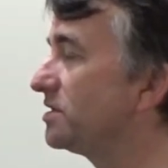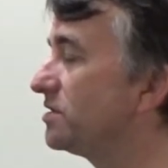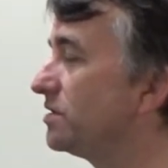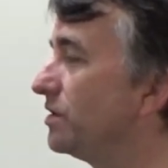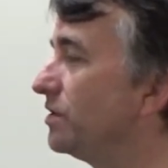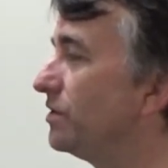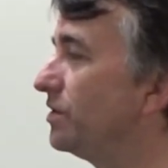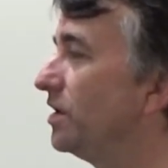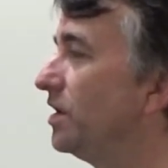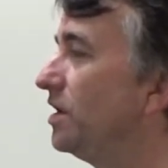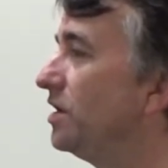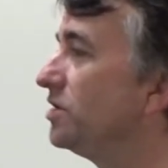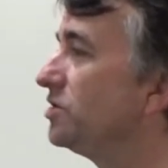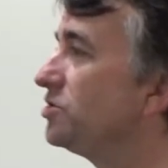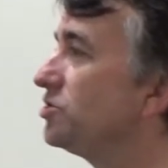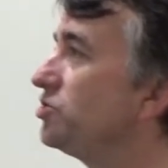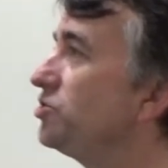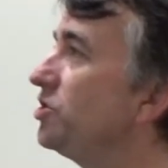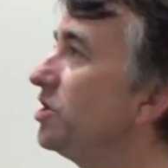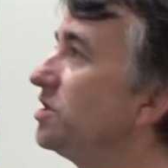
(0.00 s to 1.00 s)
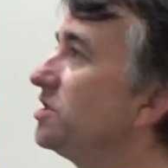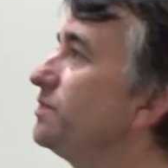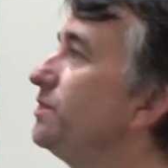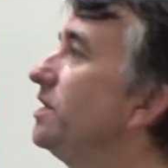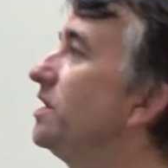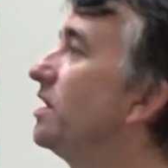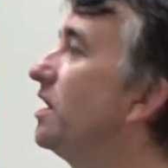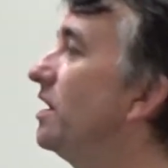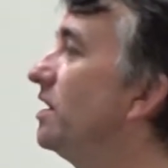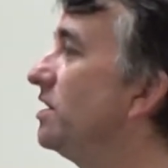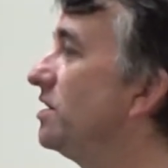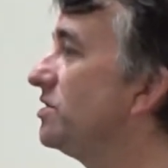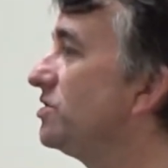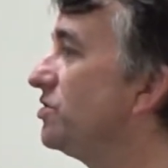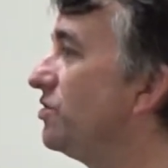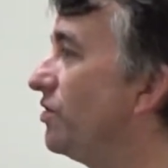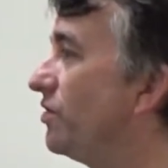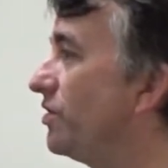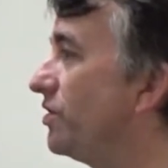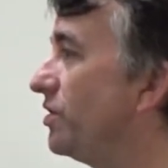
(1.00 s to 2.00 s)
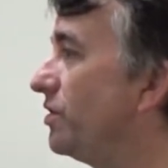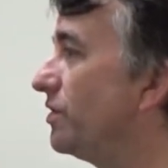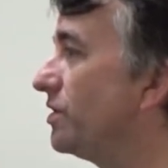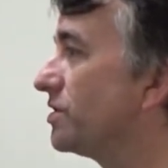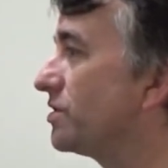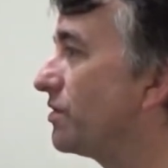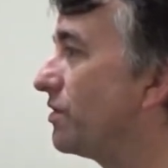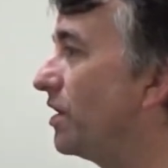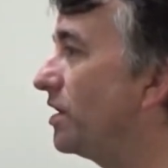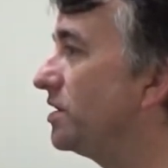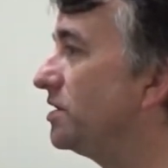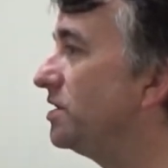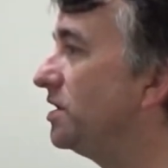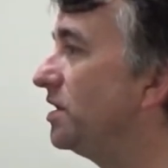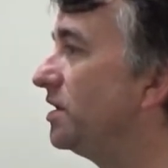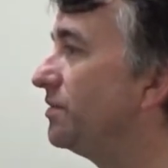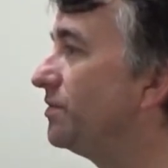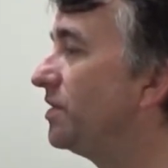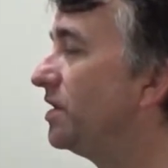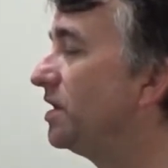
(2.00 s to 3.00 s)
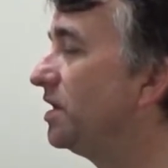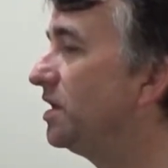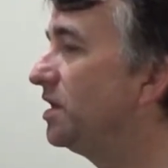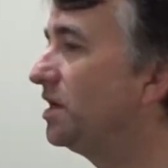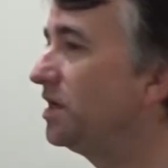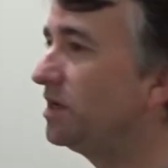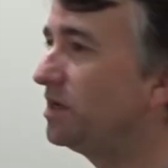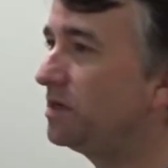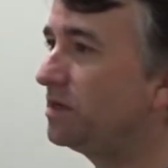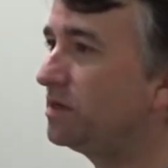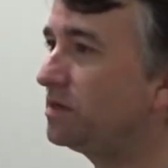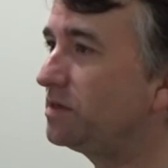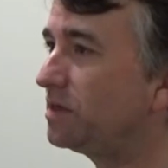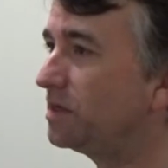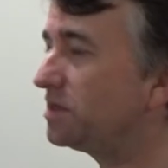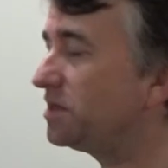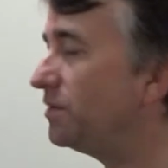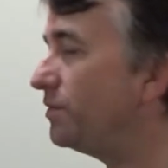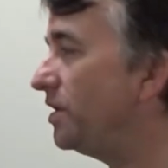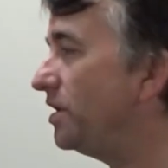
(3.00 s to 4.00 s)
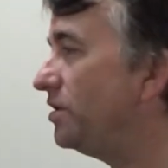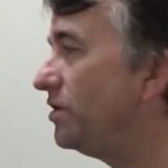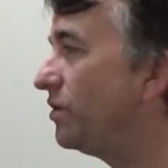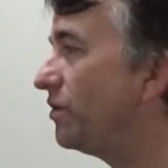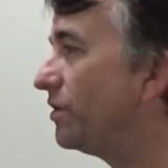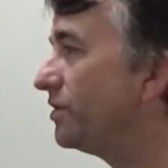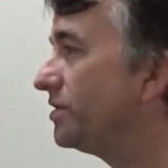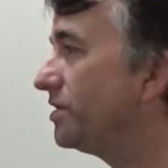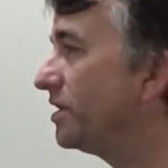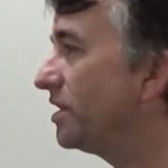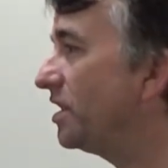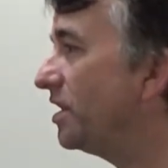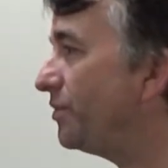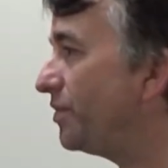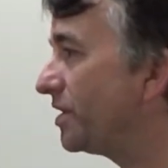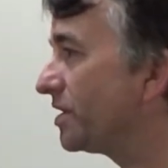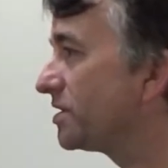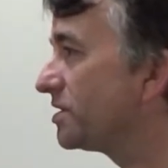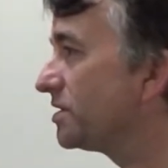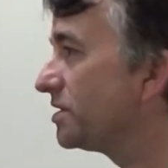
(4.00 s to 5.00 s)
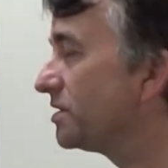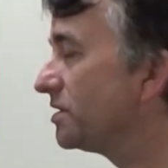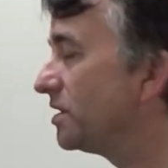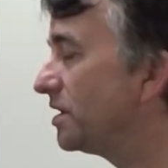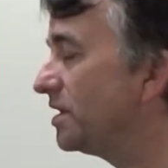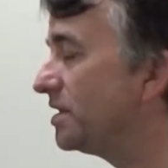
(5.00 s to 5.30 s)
So just because you're on the U.S. karate team doesn't mean you're going to the Olympics.